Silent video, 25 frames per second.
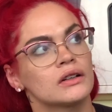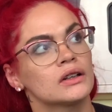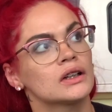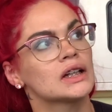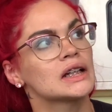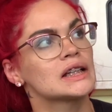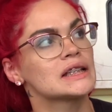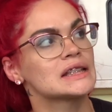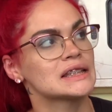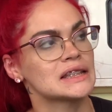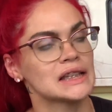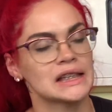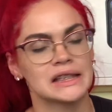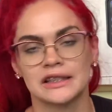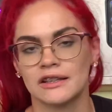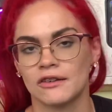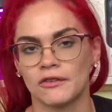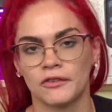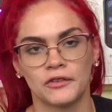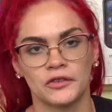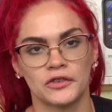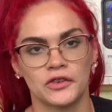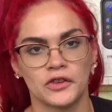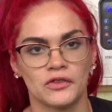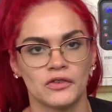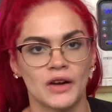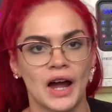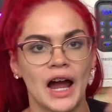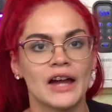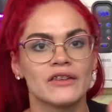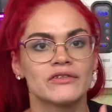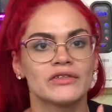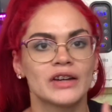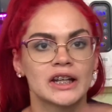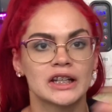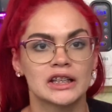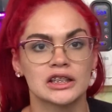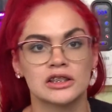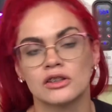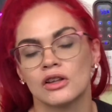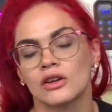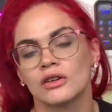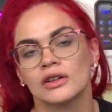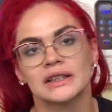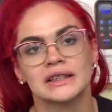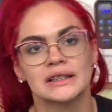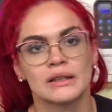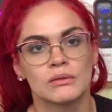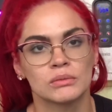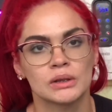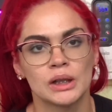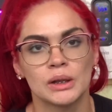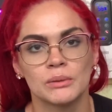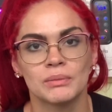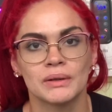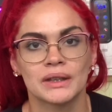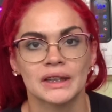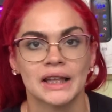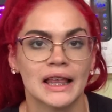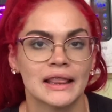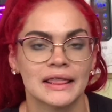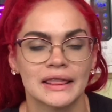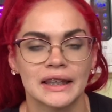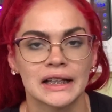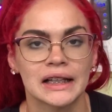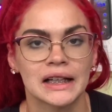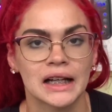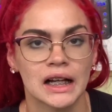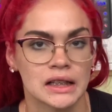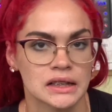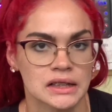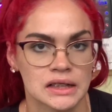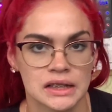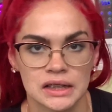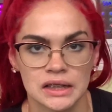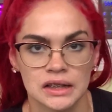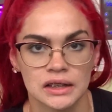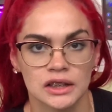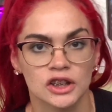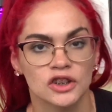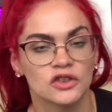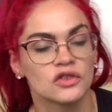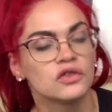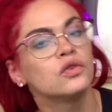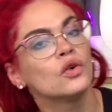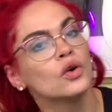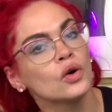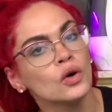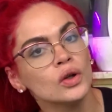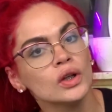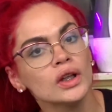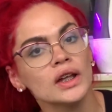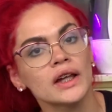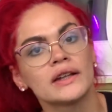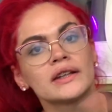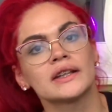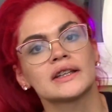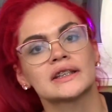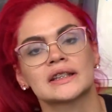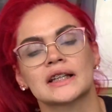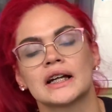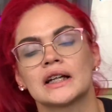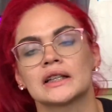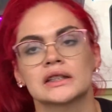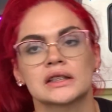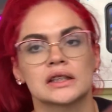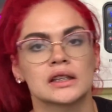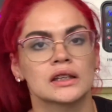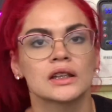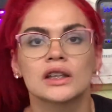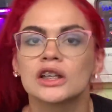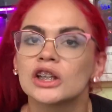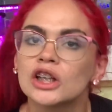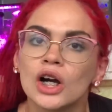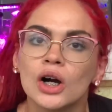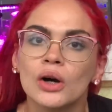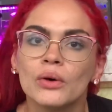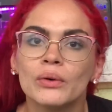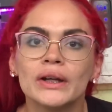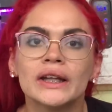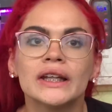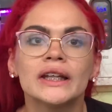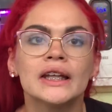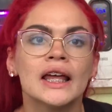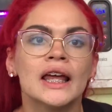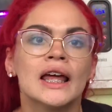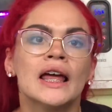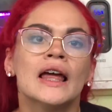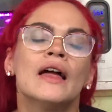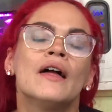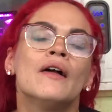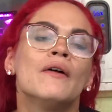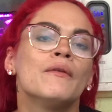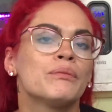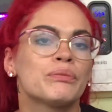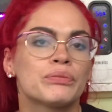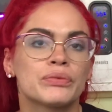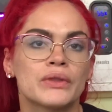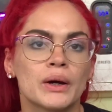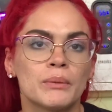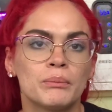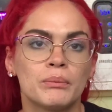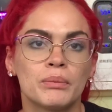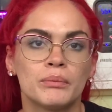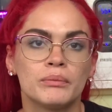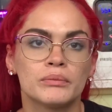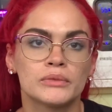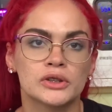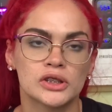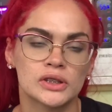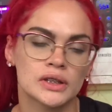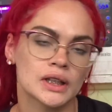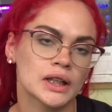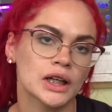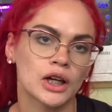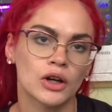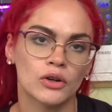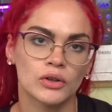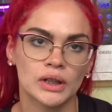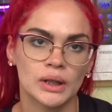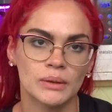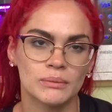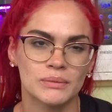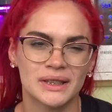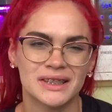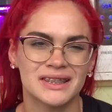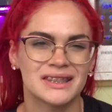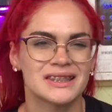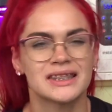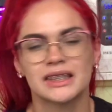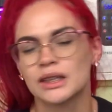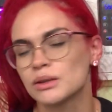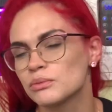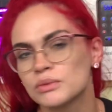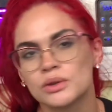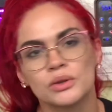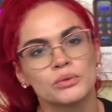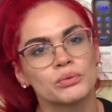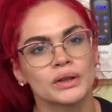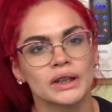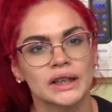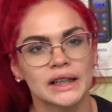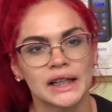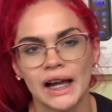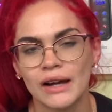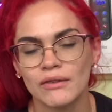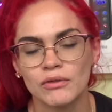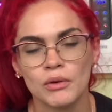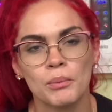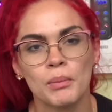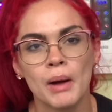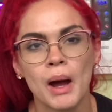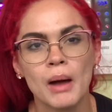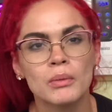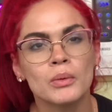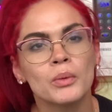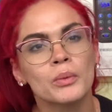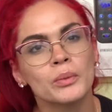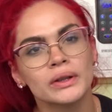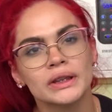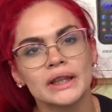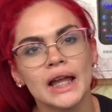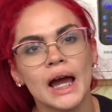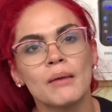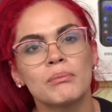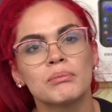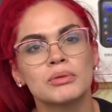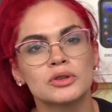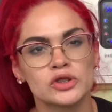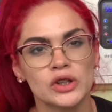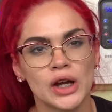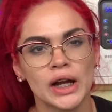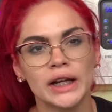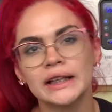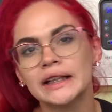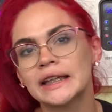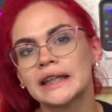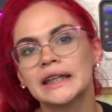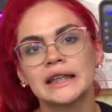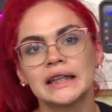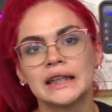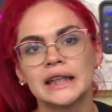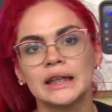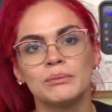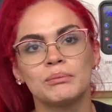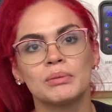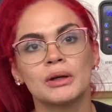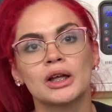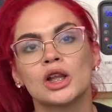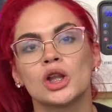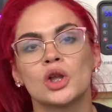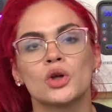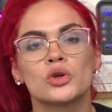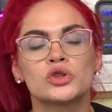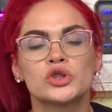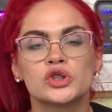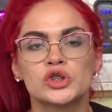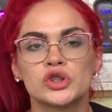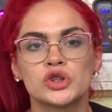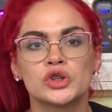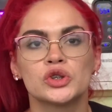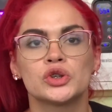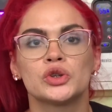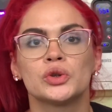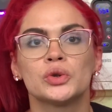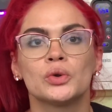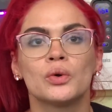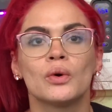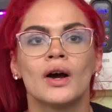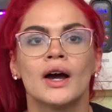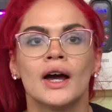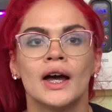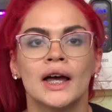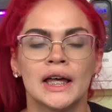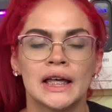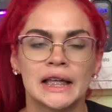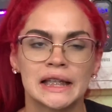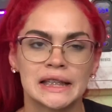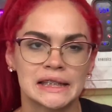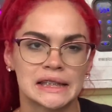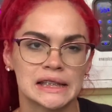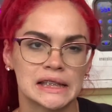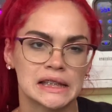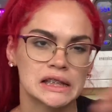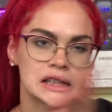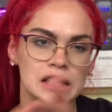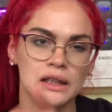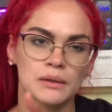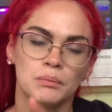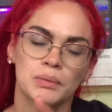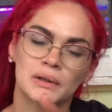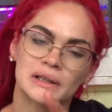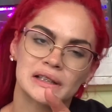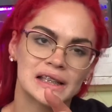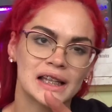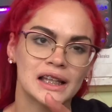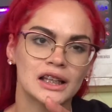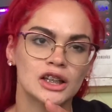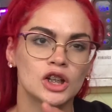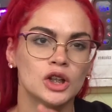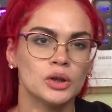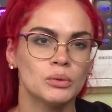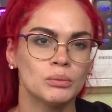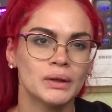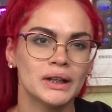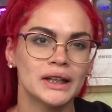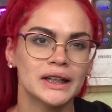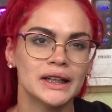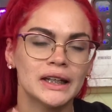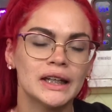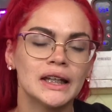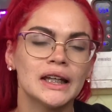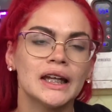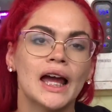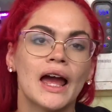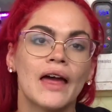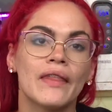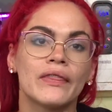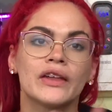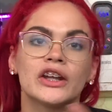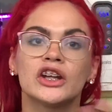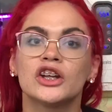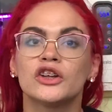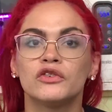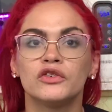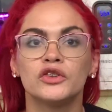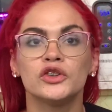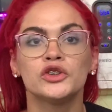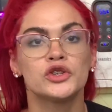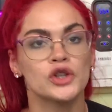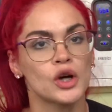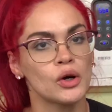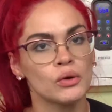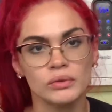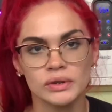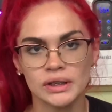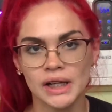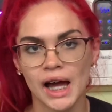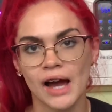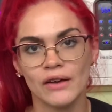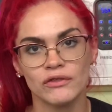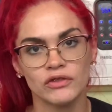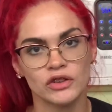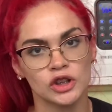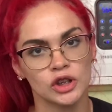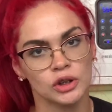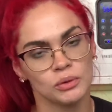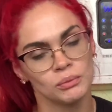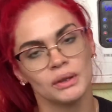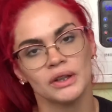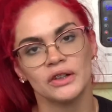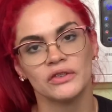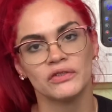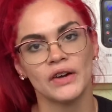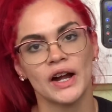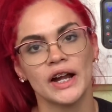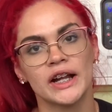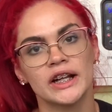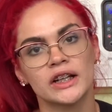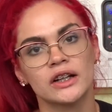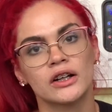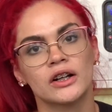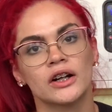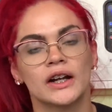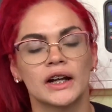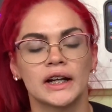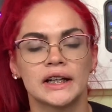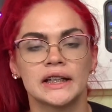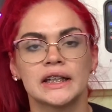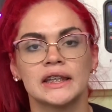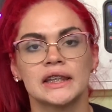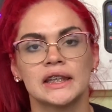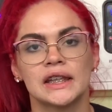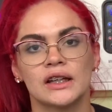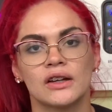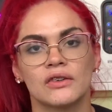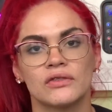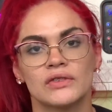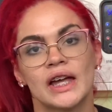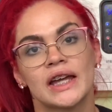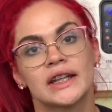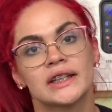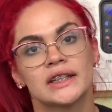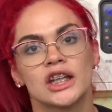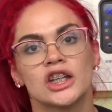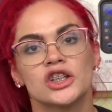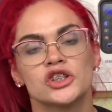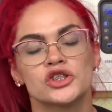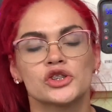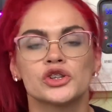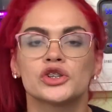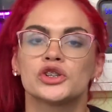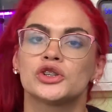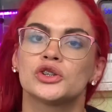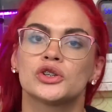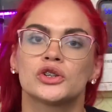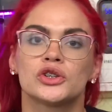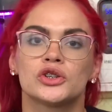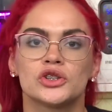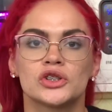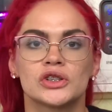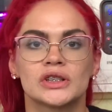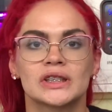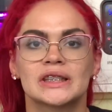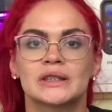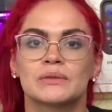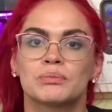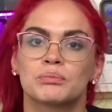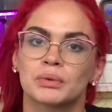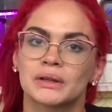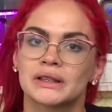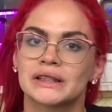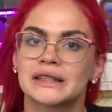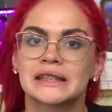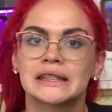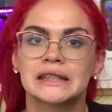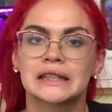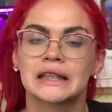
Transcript: it stays at 55, and as long as I'm keeping that thing constantly full and it's constantly going, the Syngonium doesn't seem to really have a problem with that. But try to keep it close to 60% humidity, and then if you don't have a humidifier or anything of that nature, you could just spritz the